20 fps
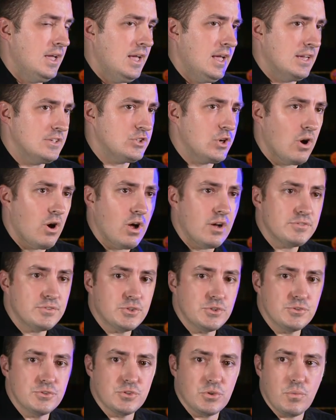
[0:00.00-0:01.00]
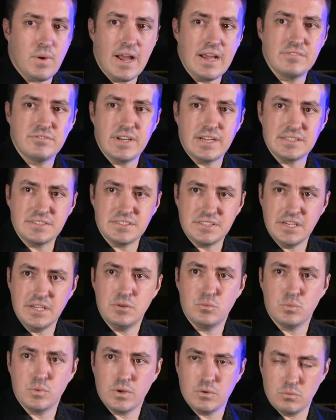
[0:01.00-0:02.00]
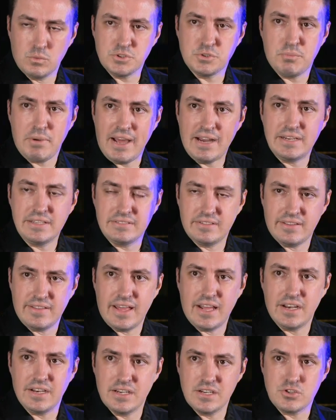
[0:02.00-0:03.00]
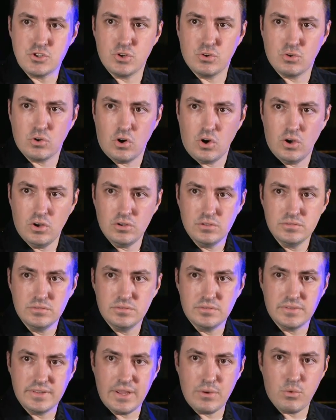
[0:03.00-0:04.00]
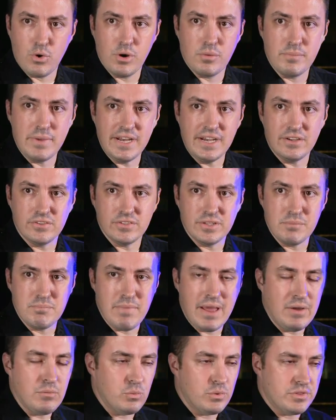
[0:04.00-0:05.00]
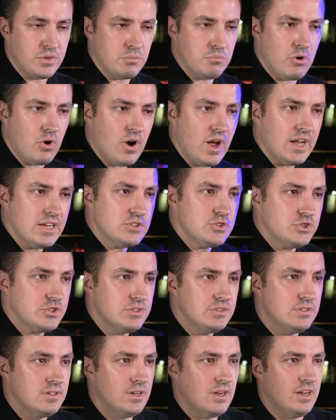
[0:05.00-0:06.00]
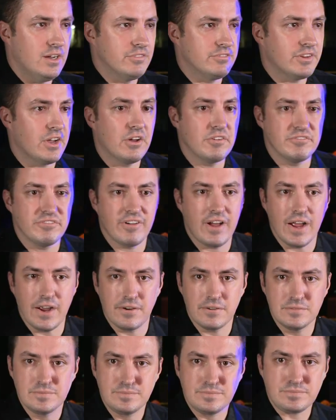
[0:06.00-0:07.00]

As our officers arrived on scene re responding to that initial call, they were immediately met with a barrage of gunfire.